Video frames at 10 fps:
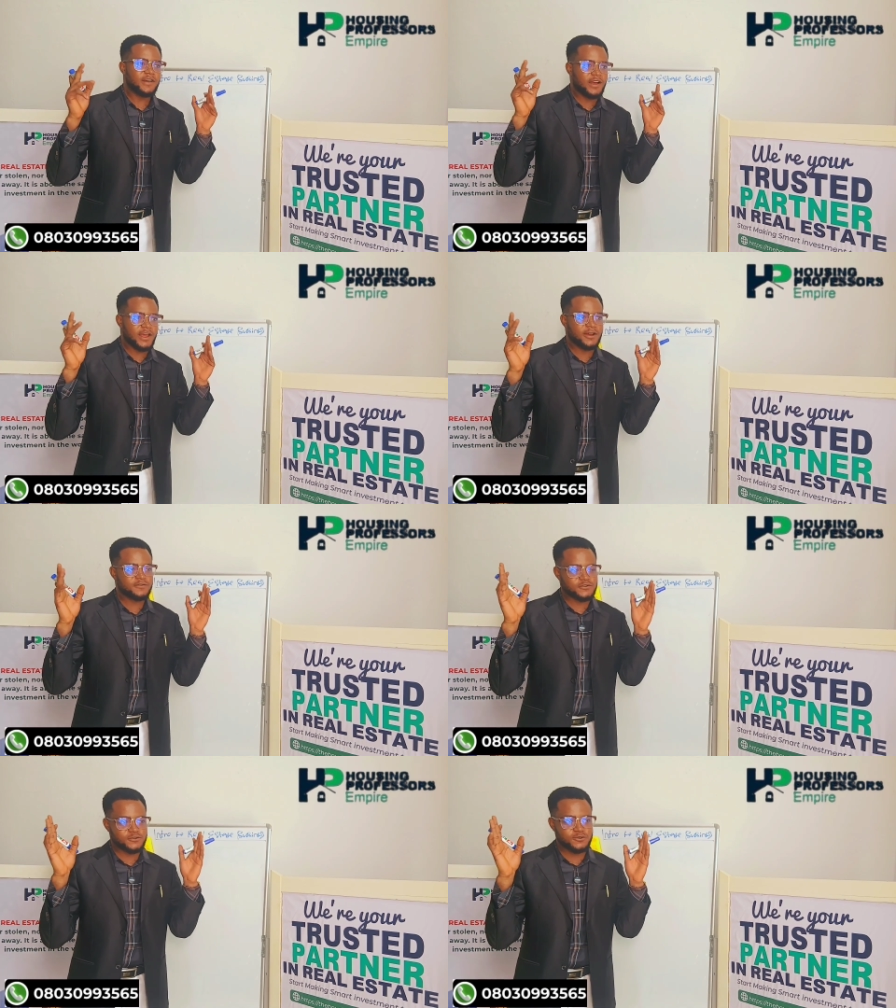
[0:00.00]
I have
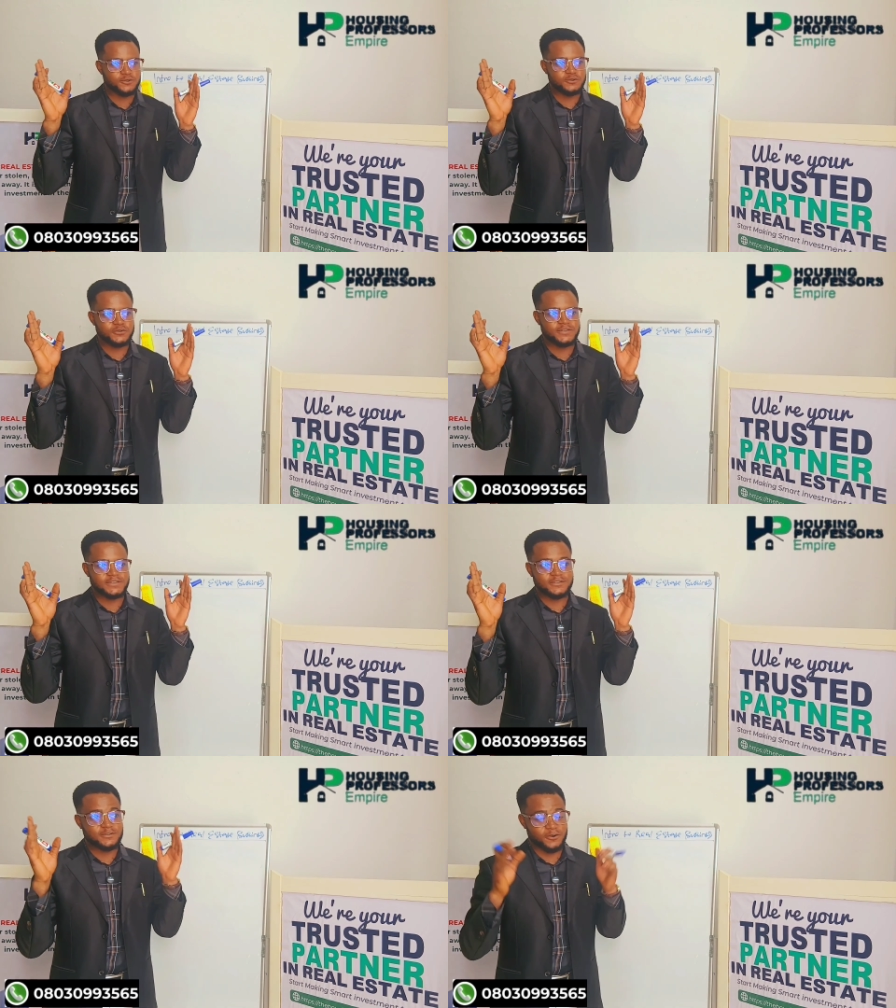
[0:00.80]
sold
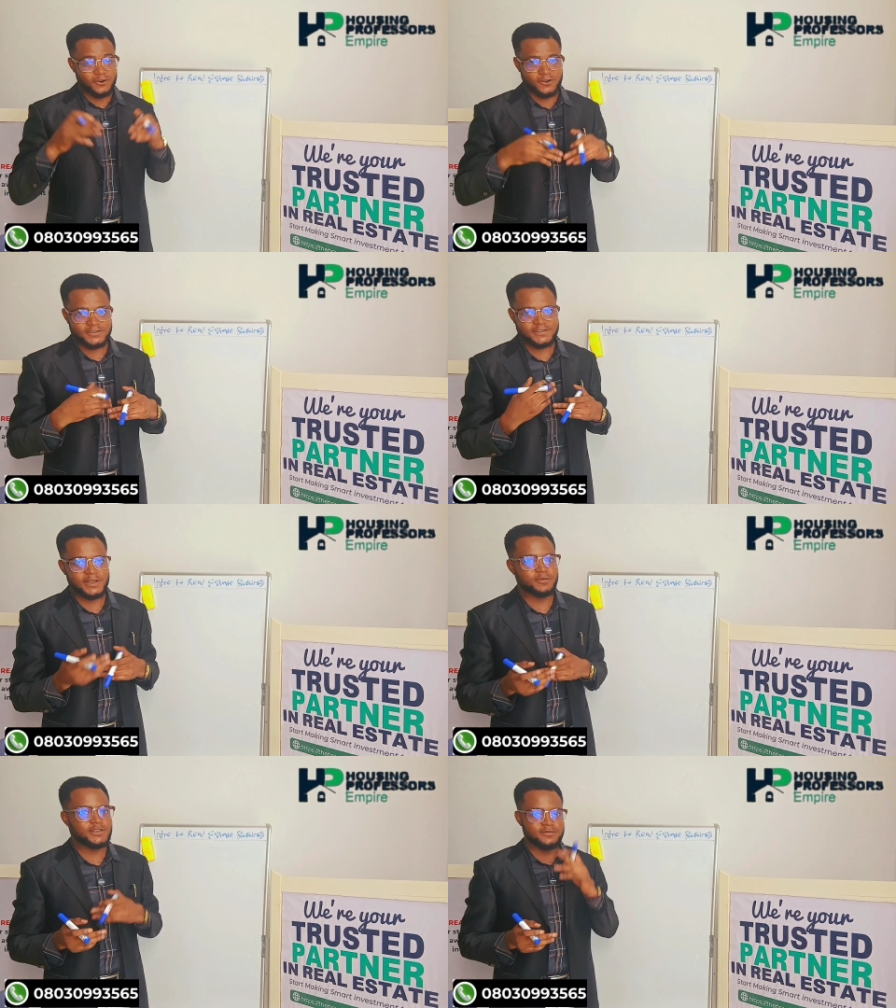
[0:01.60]
drugs.
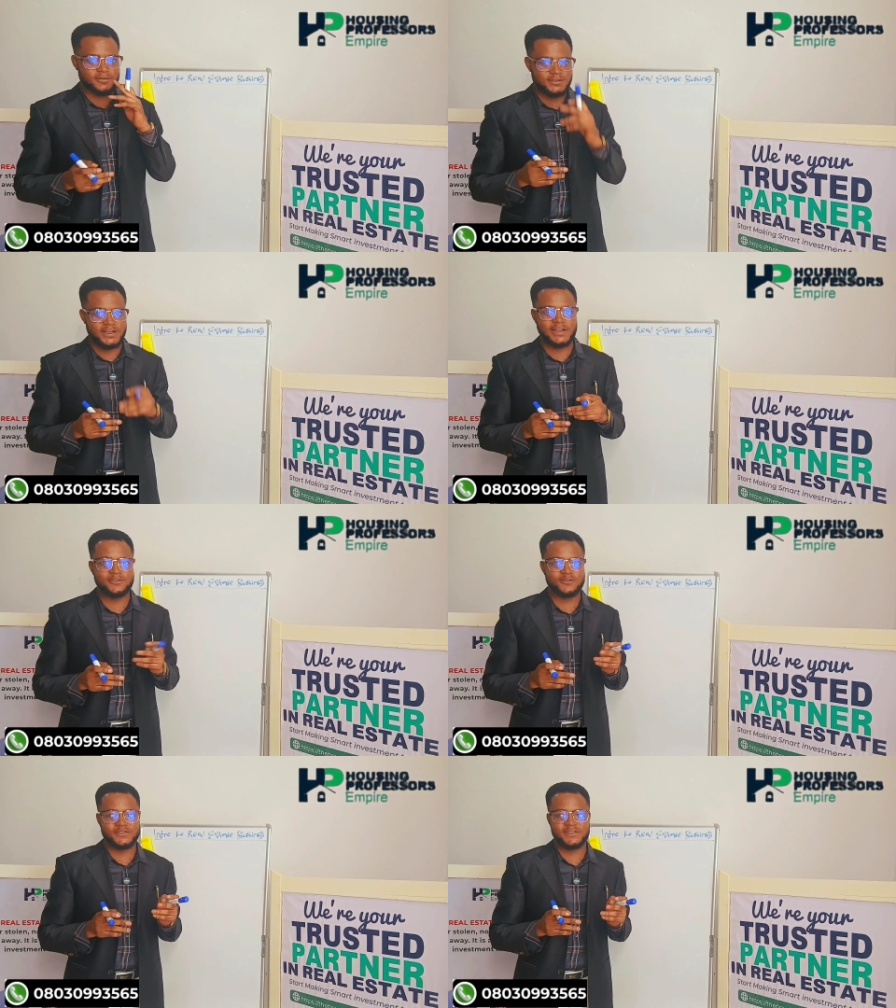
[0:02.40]
I mean, not hard
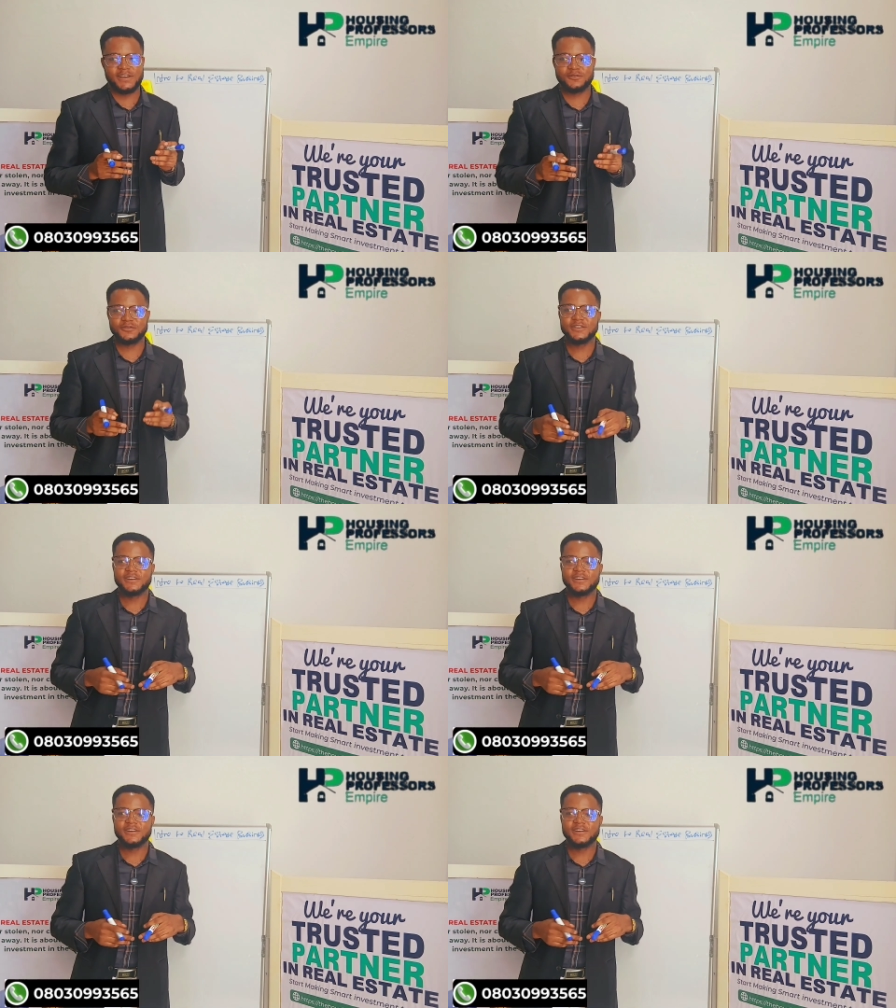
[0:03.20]
drugs now.